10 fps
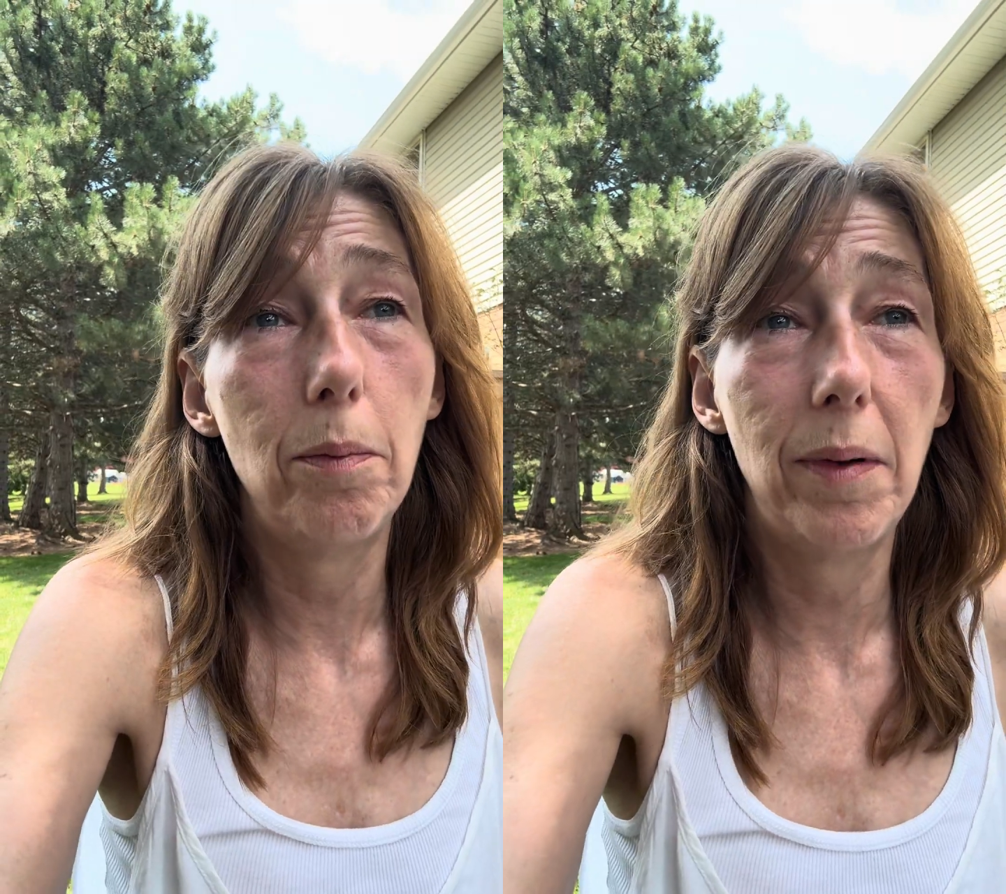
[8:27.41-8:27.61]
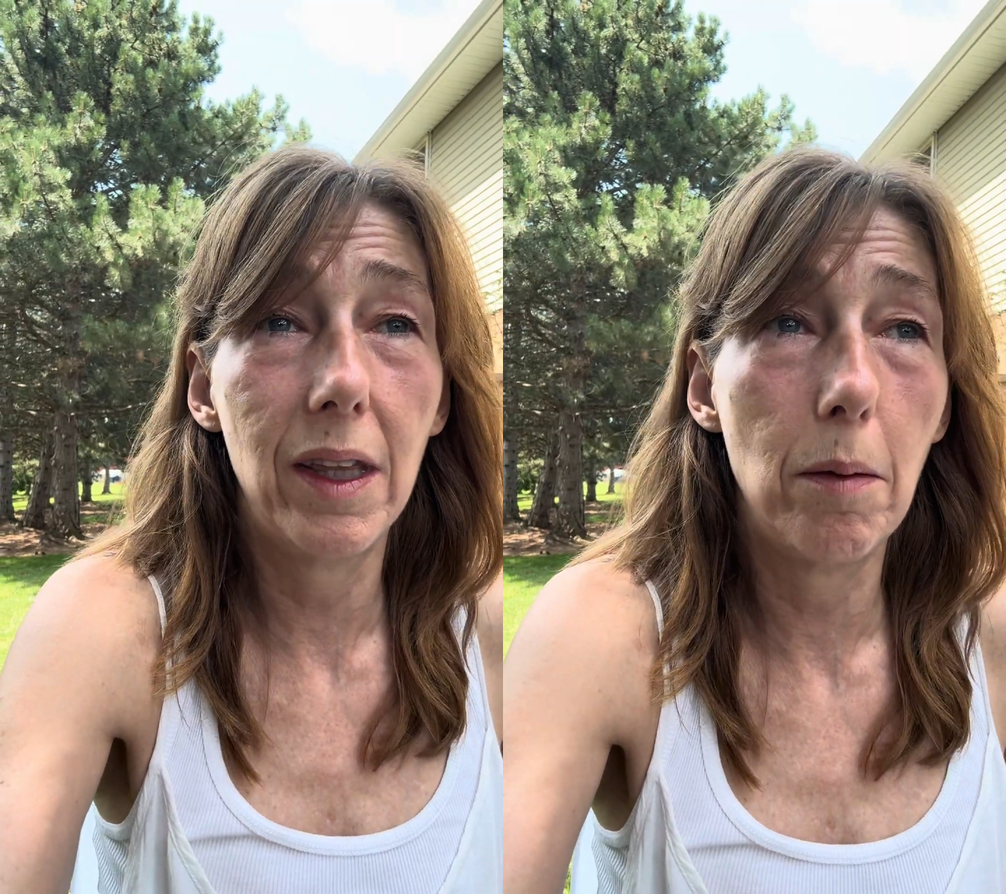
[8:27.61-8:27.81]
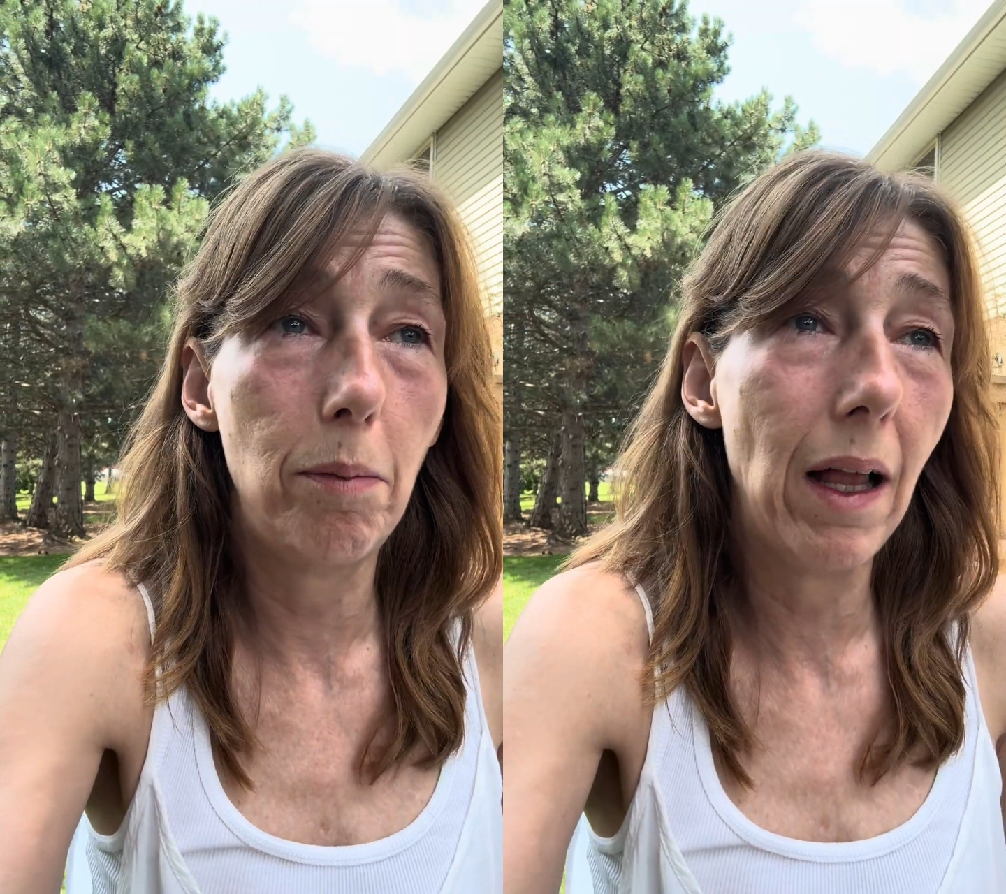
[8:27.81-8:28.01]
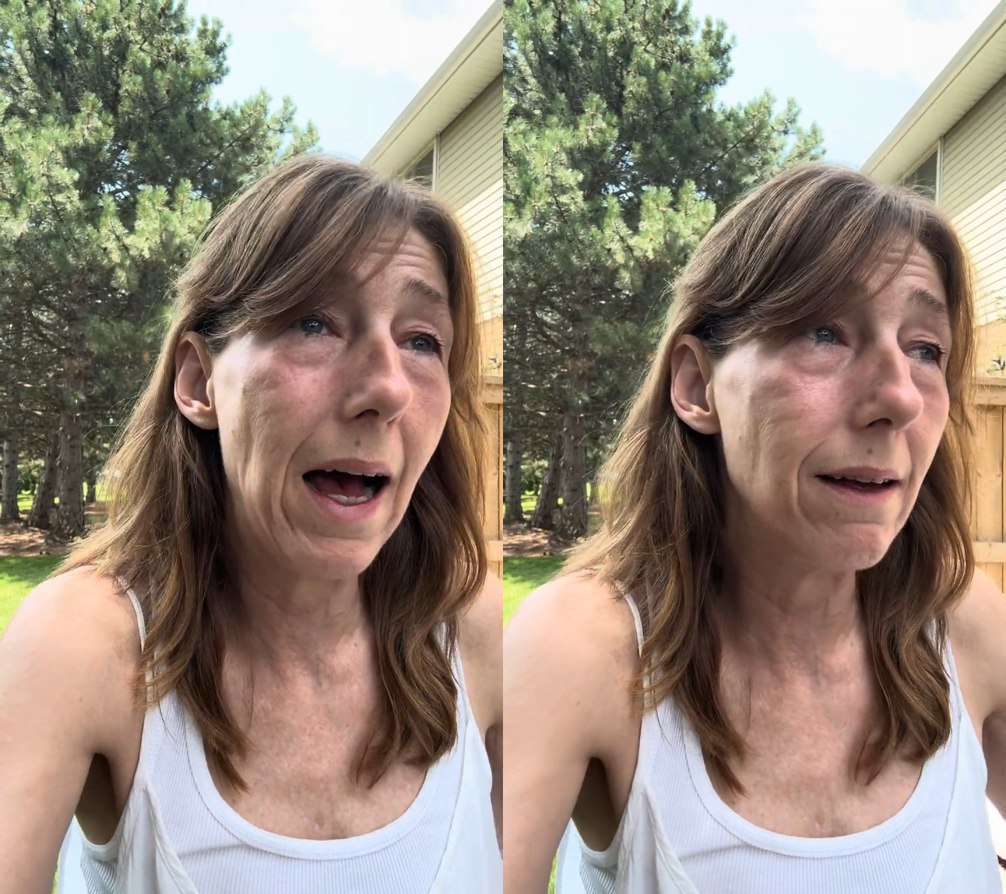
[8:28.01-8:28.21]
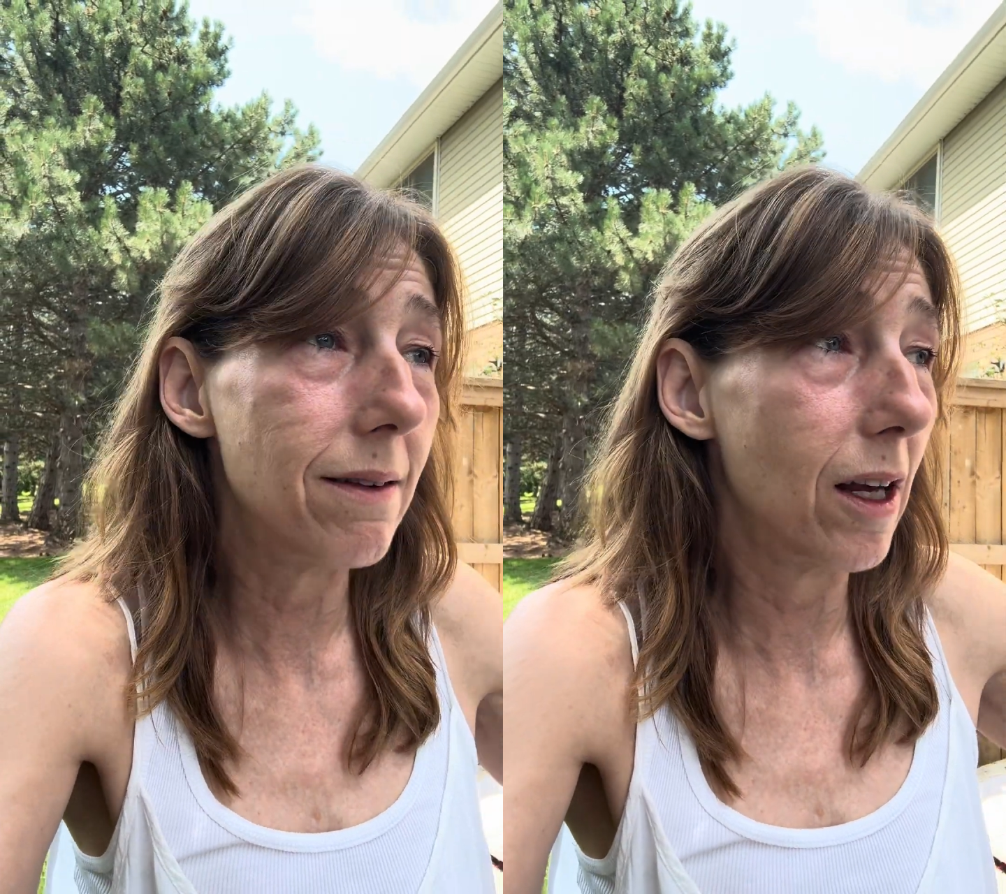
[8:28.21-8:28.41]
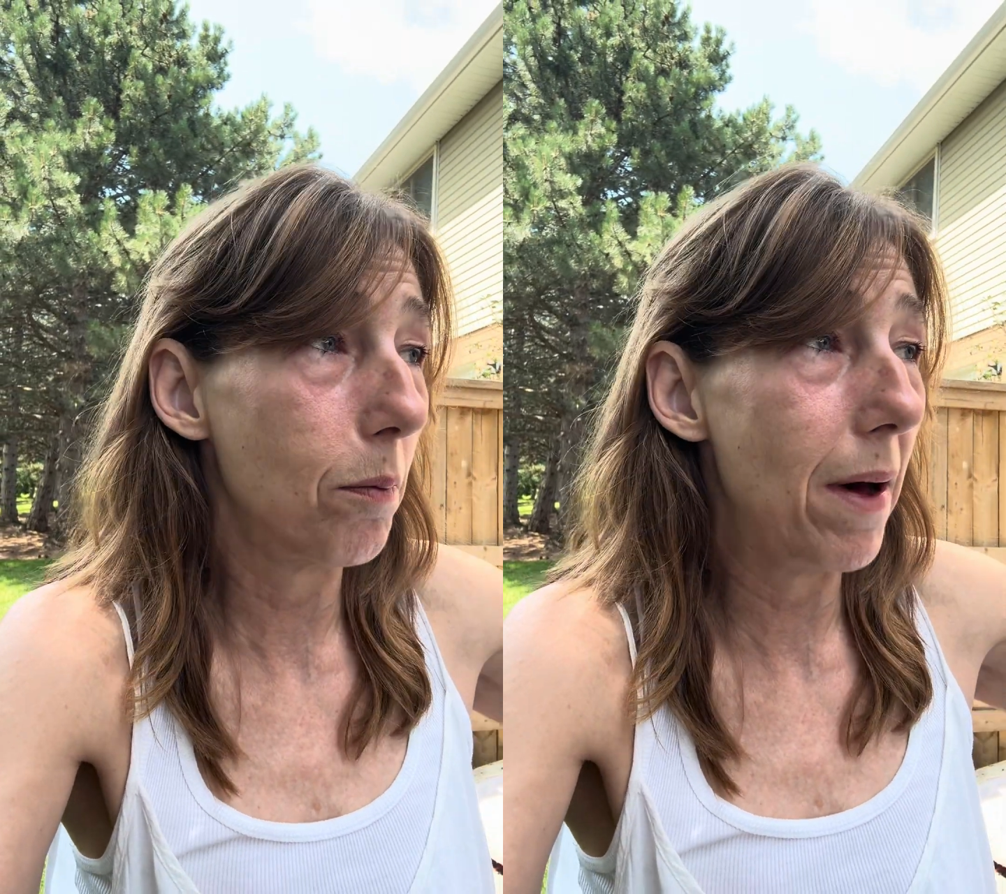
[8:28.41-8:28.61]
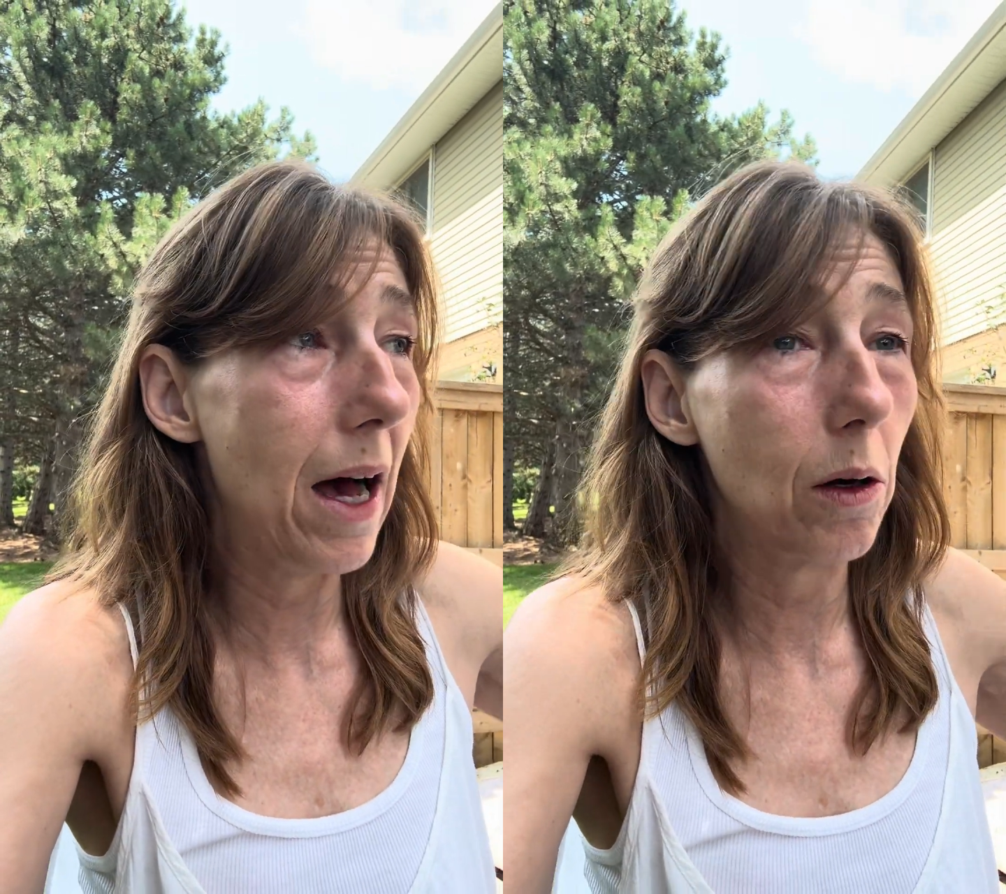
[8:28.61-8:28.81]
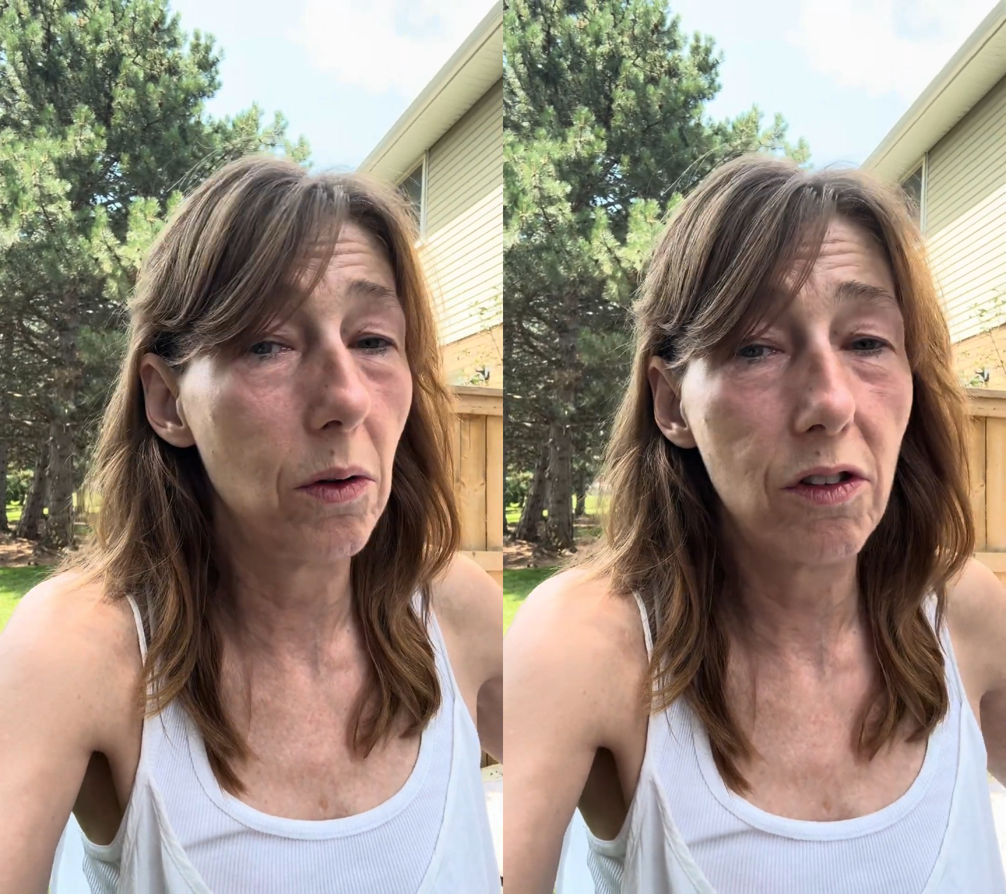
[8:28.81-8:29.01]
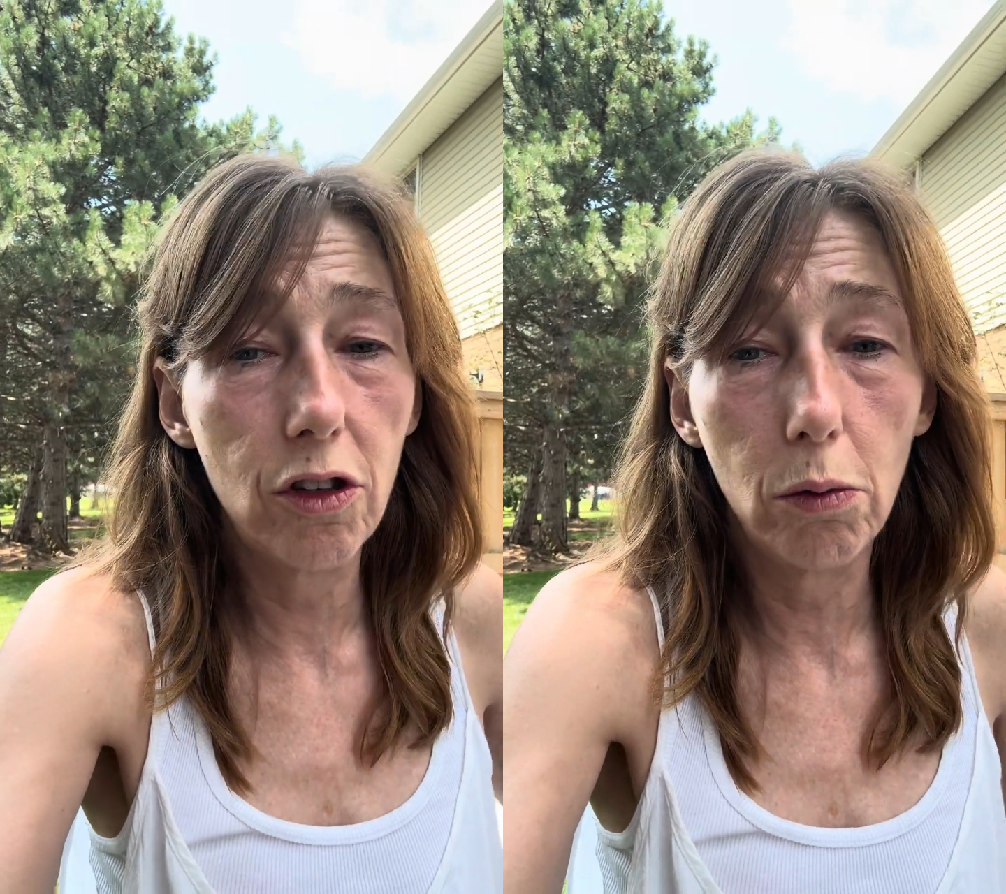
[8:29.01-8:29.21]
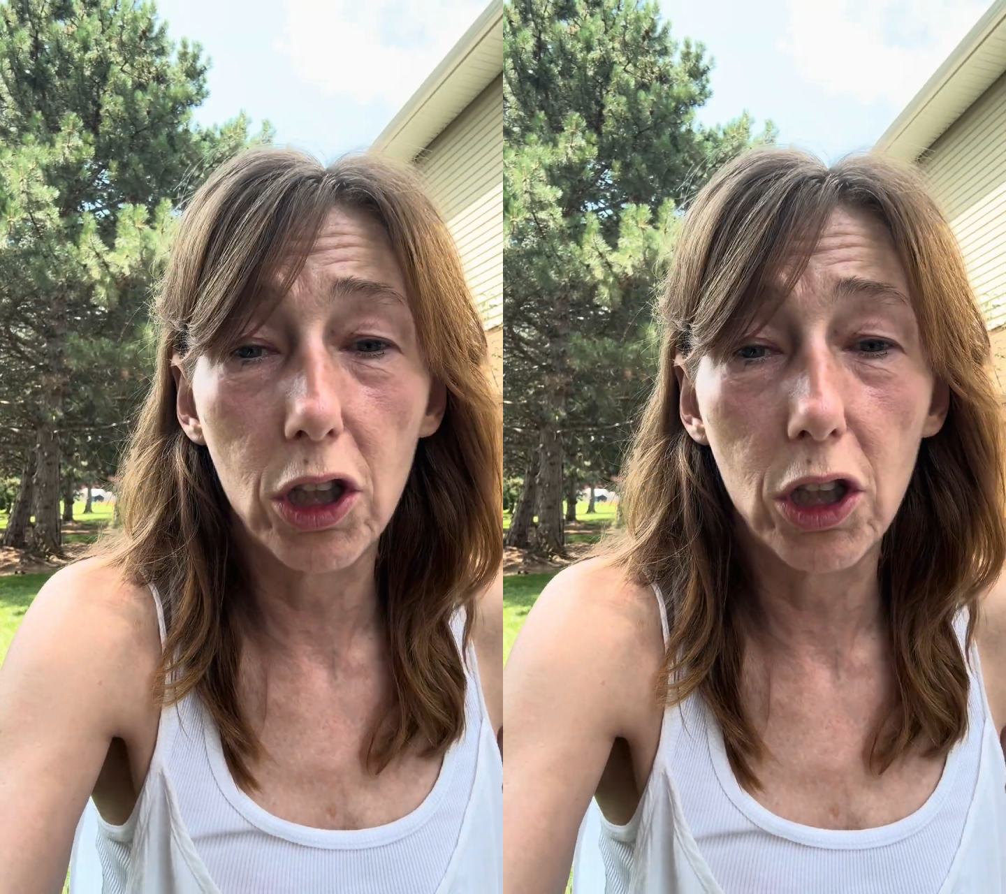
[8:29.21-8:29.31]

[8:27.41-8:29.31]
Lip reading: but the plastic back was so